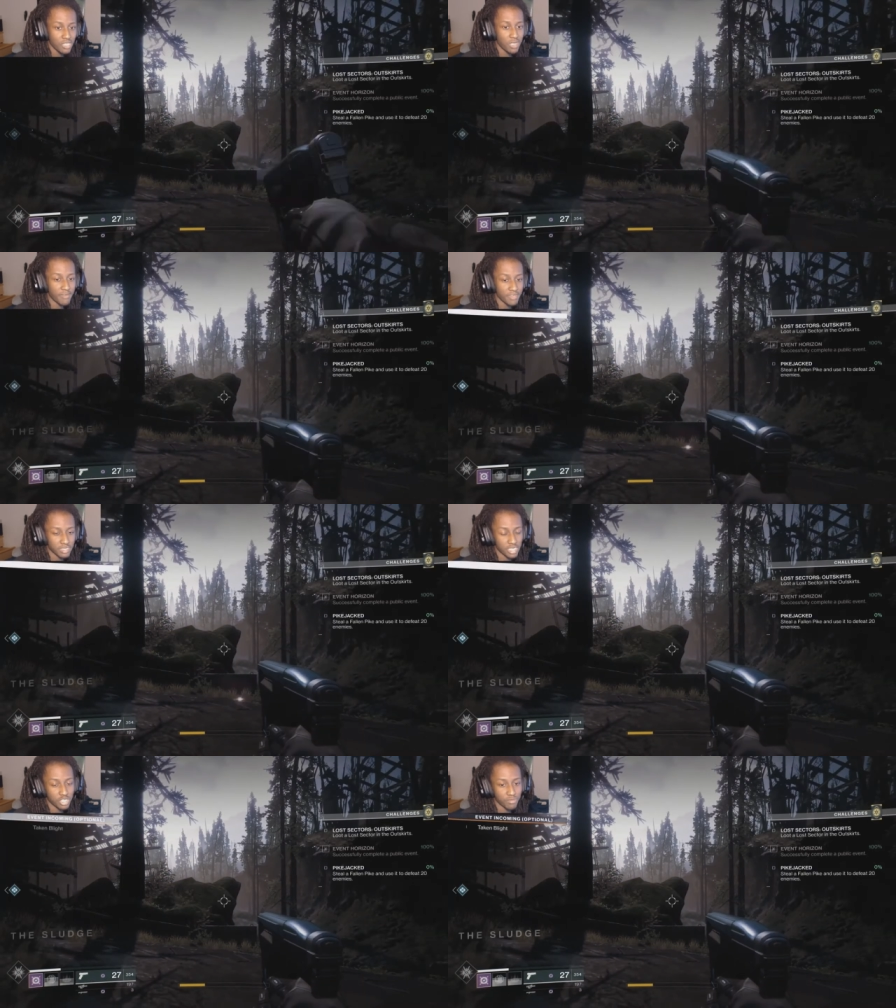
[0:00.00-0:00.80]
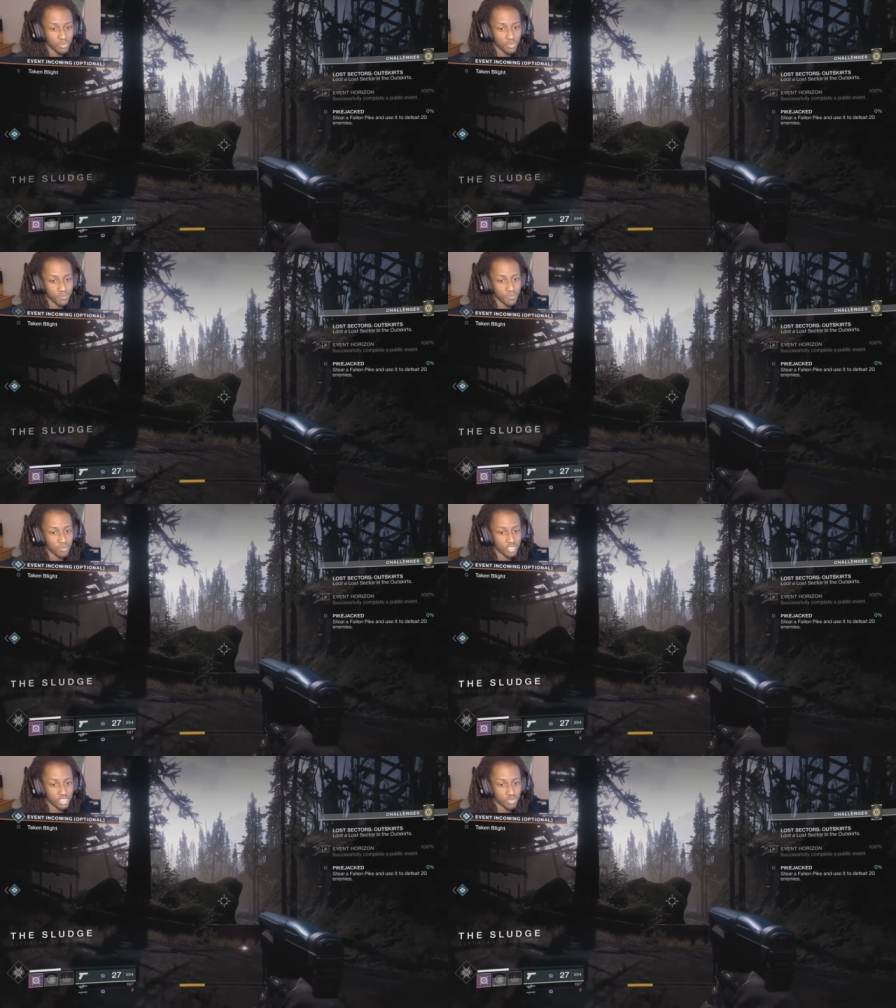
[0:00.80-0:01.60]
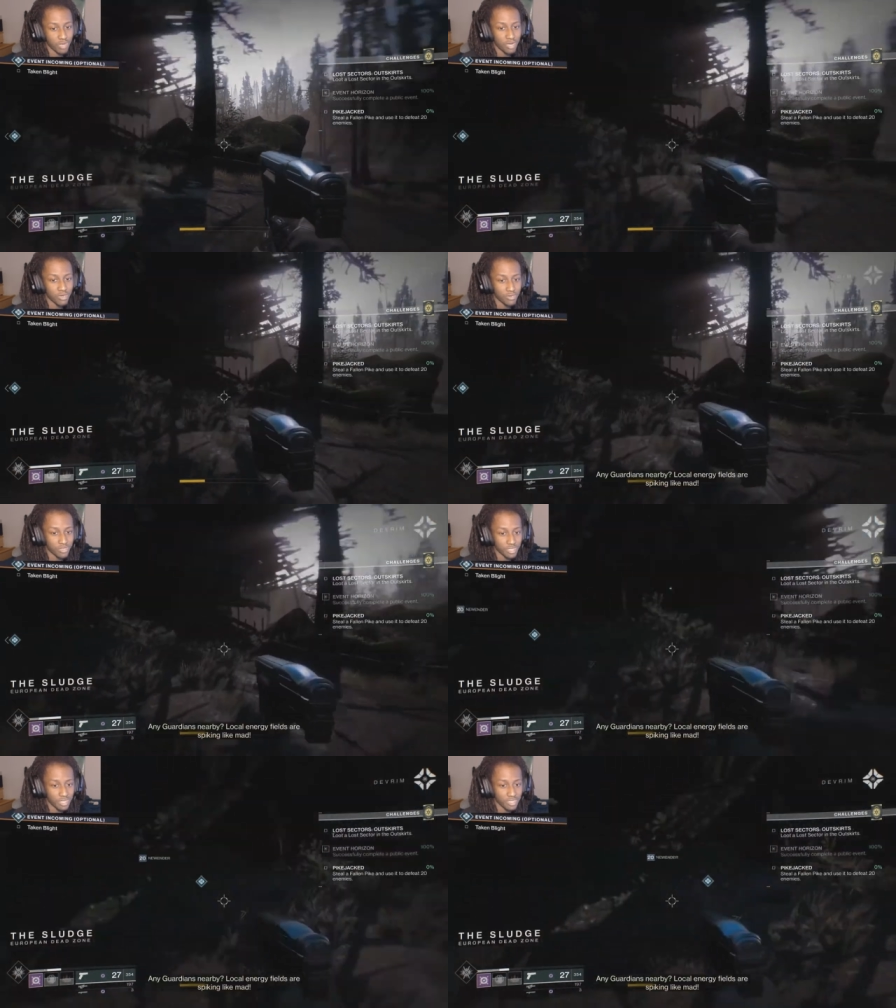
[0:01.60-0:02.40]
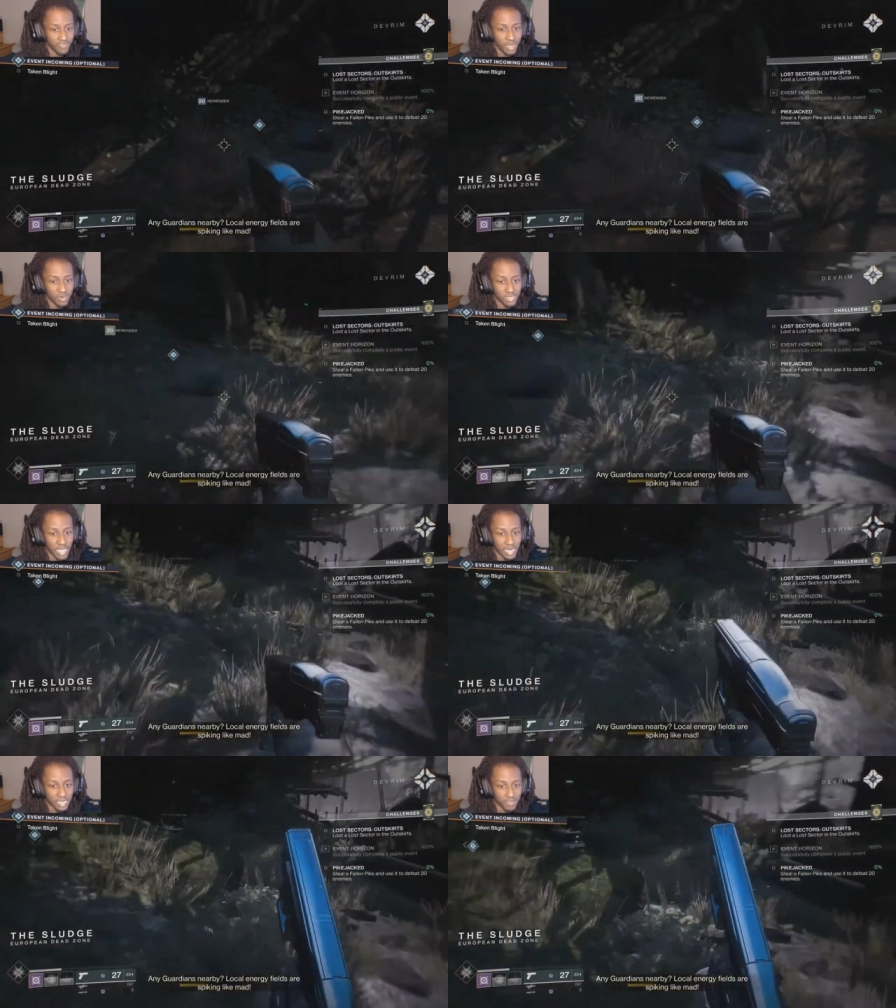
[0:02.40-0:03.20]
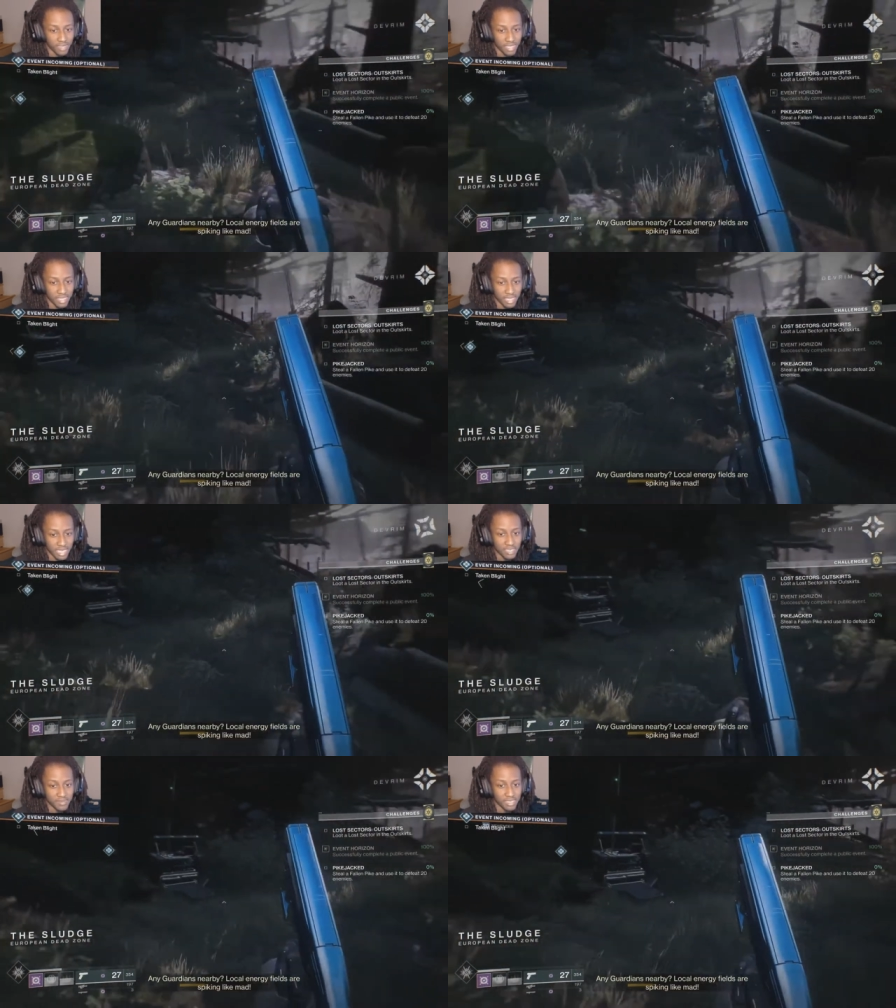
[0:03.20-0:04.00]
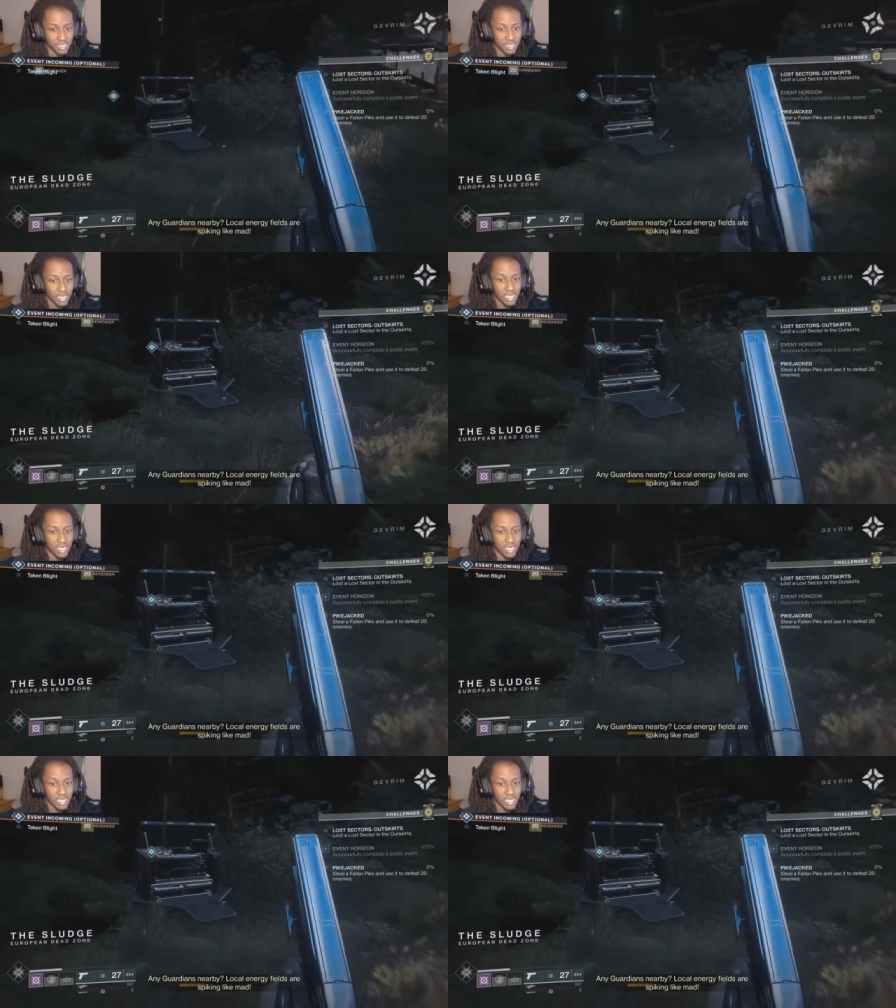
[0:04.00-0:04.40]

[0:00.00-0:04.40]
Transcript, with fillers: You have Insatiable, which is while Devour is active, killing an enemy